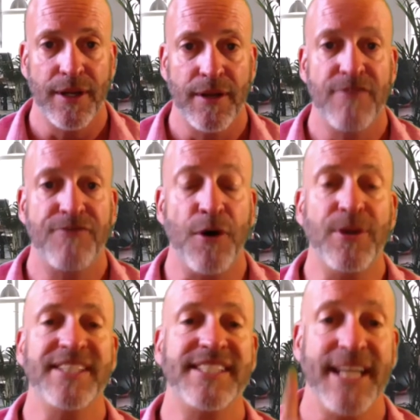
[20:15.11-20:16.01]

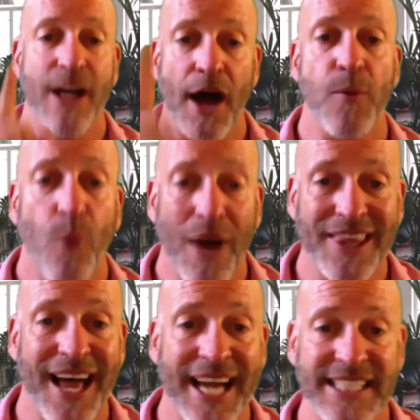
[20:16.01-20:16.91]
focusing on what
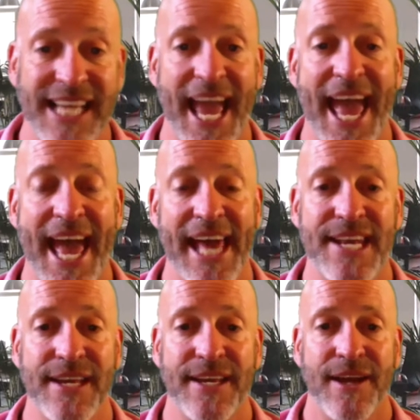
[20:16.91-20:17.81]
lies ahead,
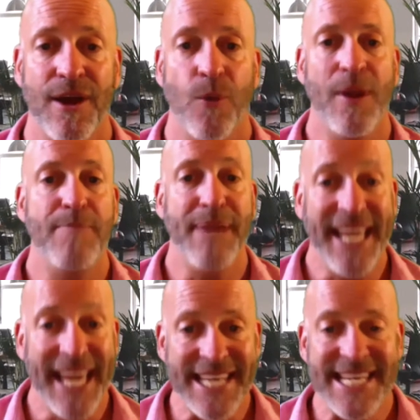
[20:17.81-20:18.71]
we
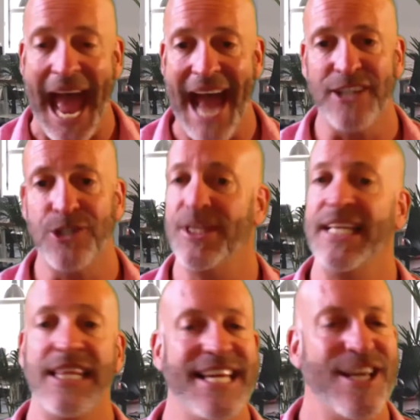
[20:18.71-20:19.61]
begin to actually
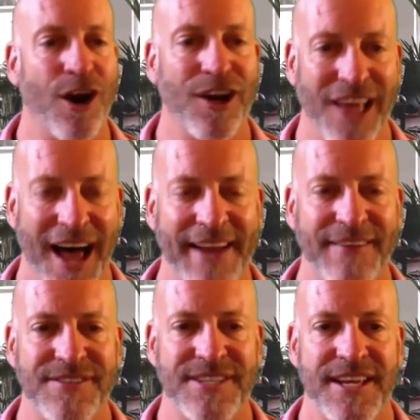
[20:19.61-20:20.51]
lead our
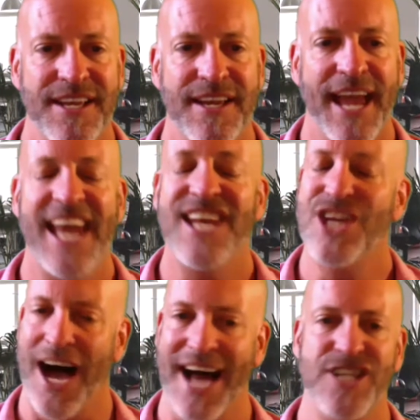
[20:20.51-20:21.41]
lives and
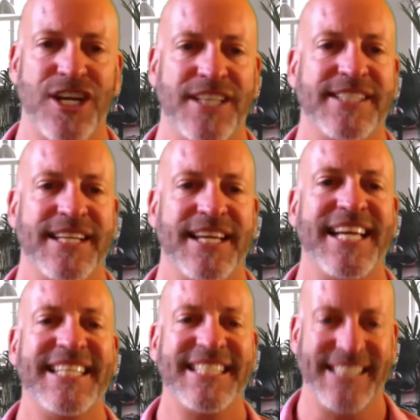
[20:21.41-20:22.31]
not just
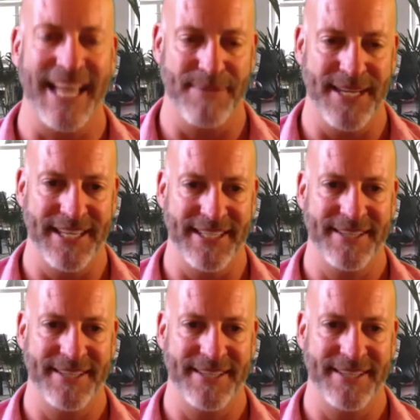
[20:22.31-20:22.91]
accept it.